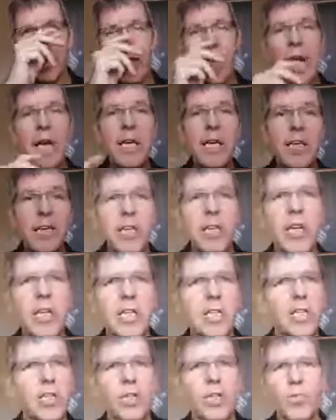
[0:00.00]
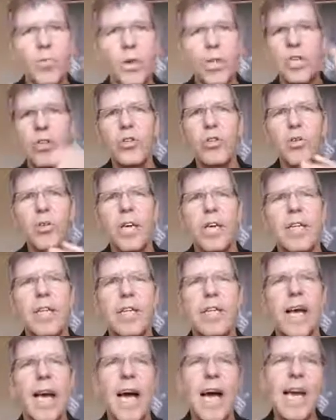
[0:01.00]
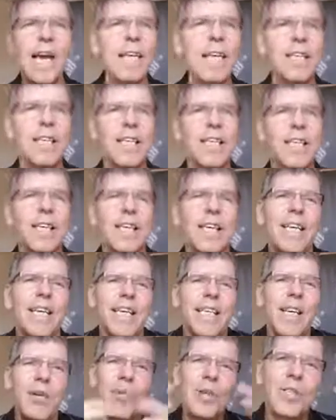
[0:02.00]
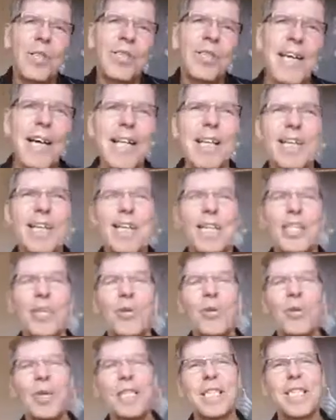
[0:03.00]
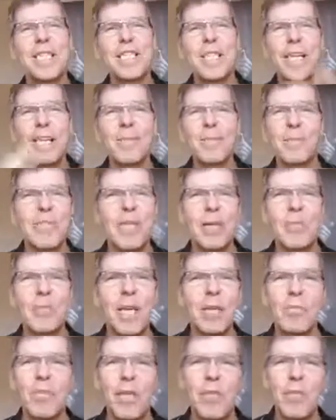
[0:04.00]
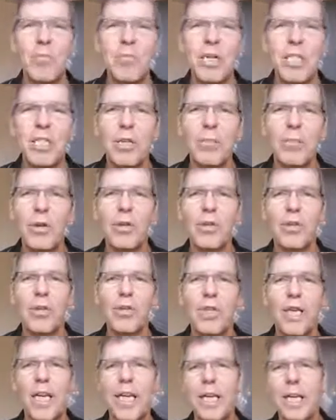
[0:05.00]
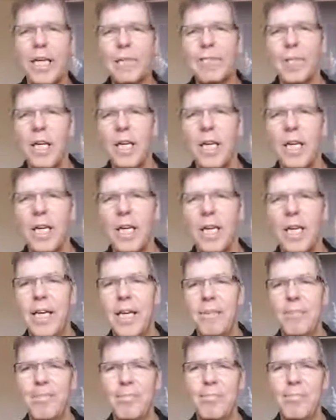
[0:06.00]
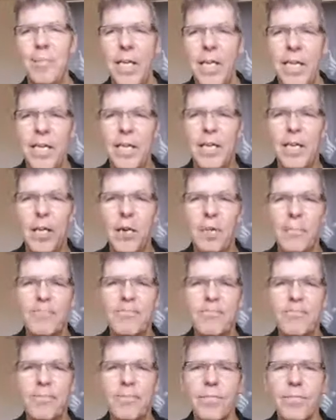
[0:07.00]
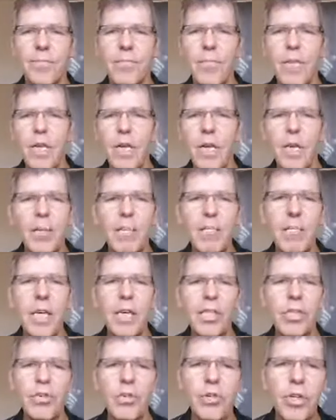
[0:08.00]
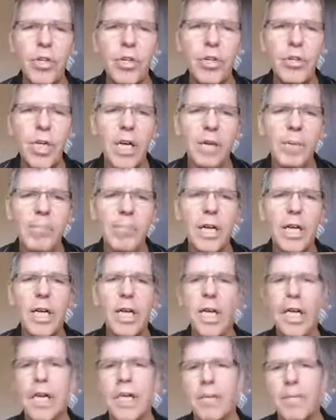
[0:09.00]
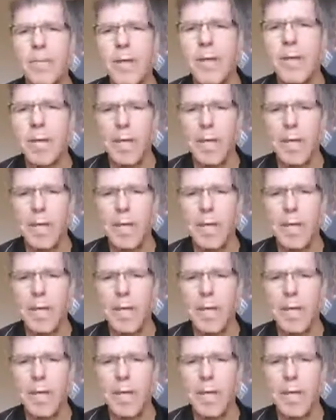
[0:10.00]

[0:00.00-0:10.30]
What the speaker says: the high D's just want to do that, and the I's and they want to tell these stories and sometimes even miss the point altogether, but make sure you do that. But hey,